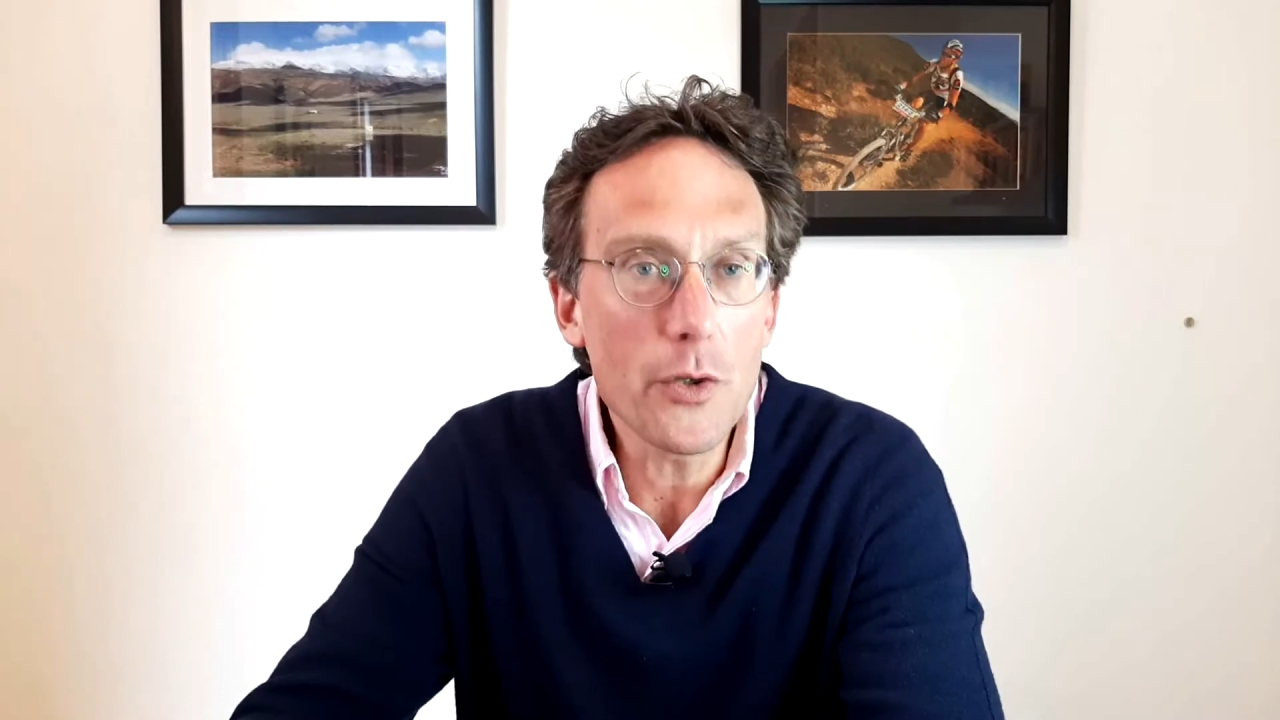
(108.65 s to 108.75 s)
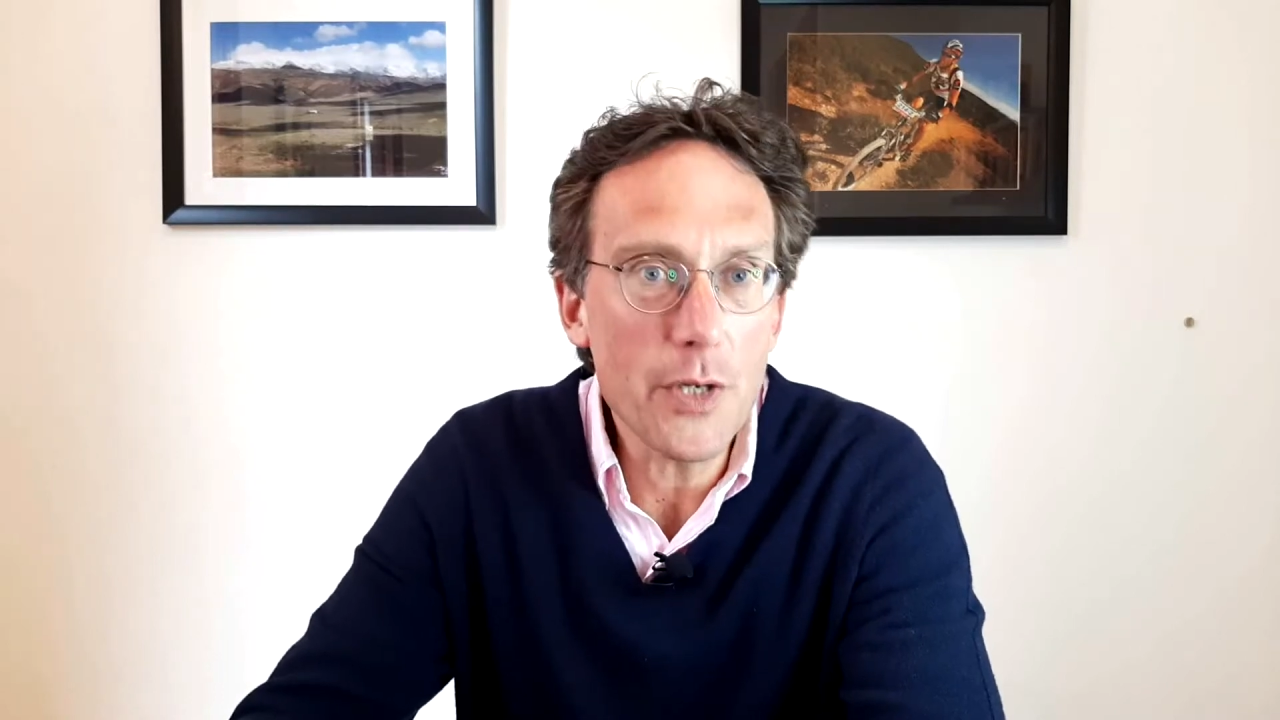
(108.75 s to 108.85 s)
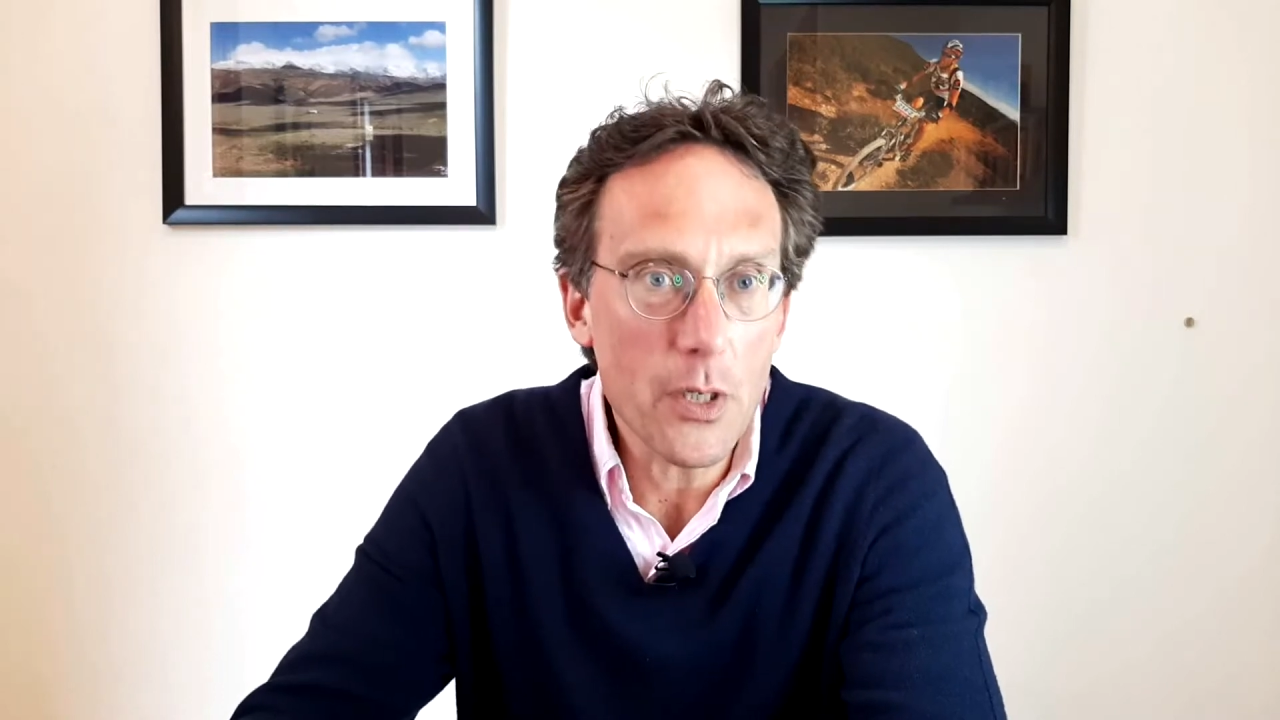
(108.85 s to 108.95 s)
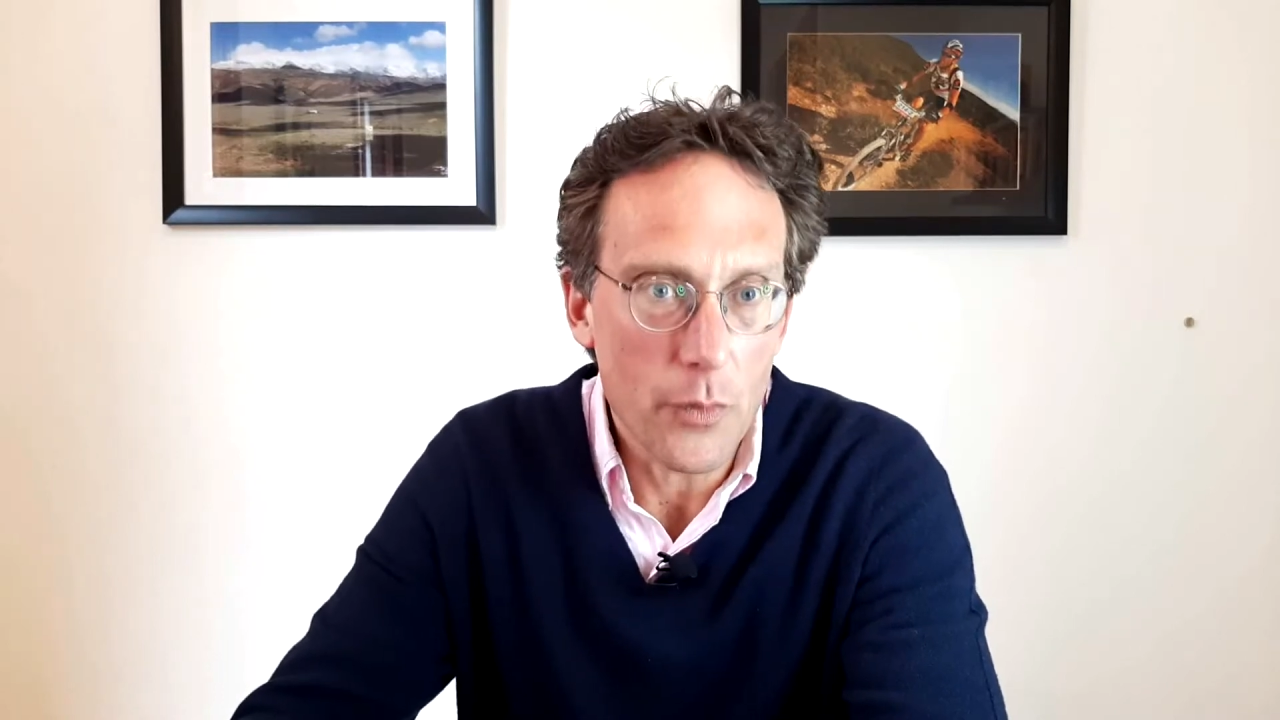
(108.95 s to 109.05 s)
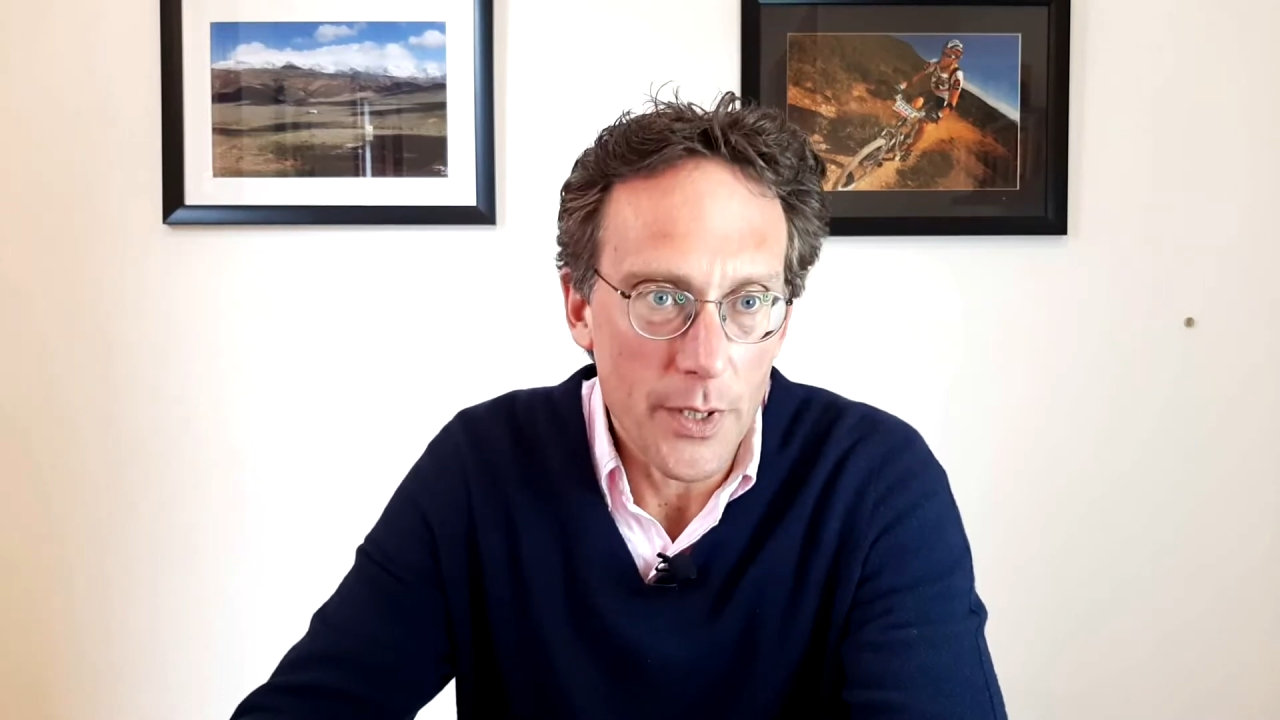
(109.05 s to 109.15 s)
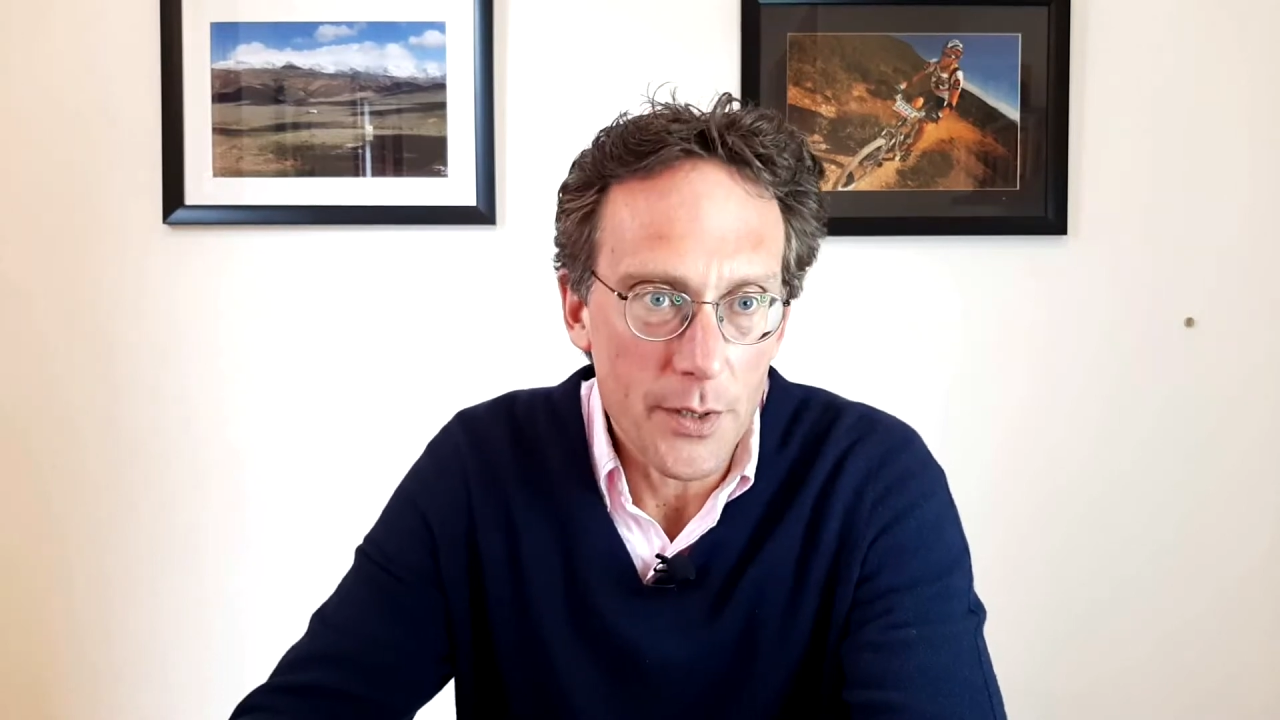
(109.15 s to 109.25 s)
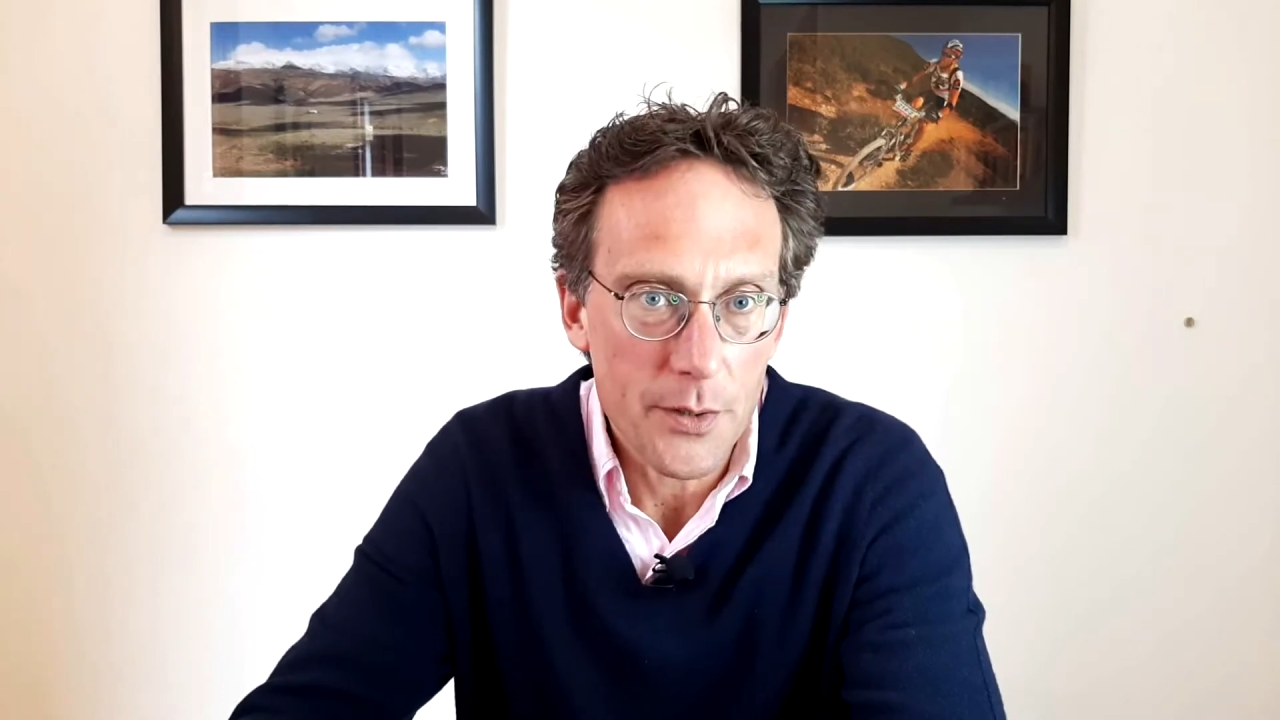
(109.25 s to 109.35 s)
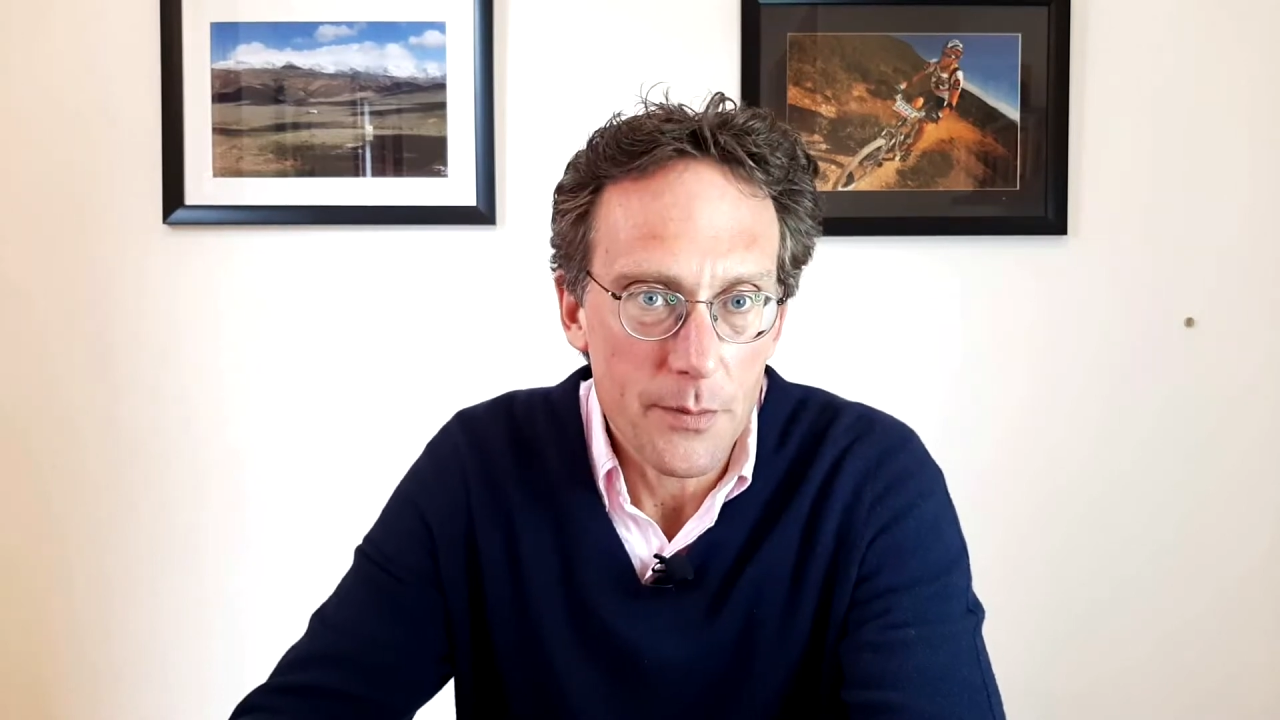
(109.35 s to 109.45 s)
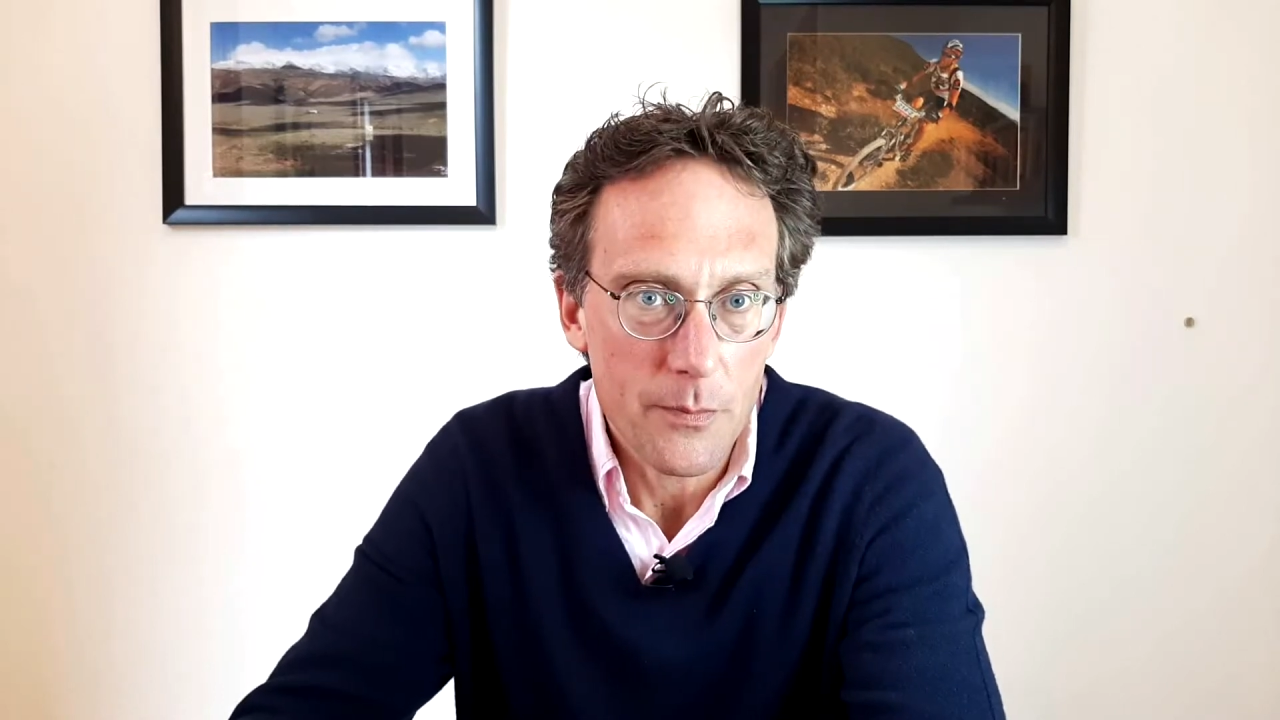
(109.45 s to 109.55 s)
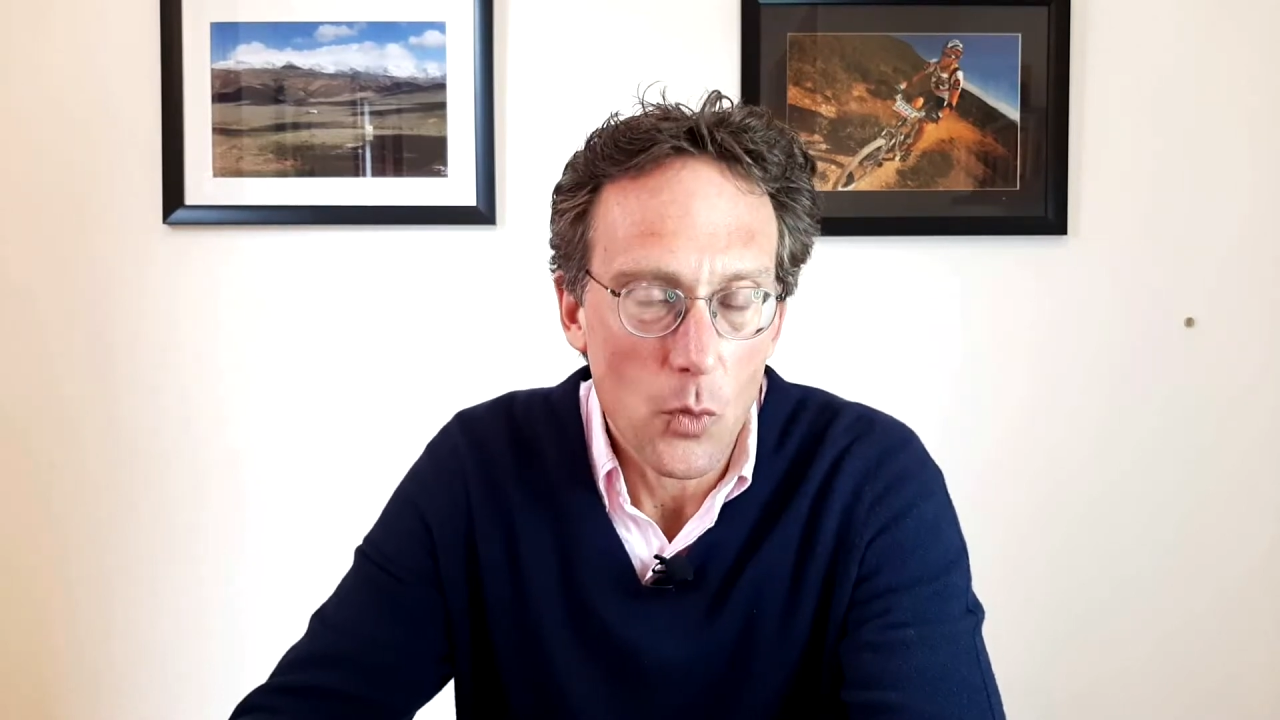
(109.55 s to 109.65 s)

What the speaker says: degrees,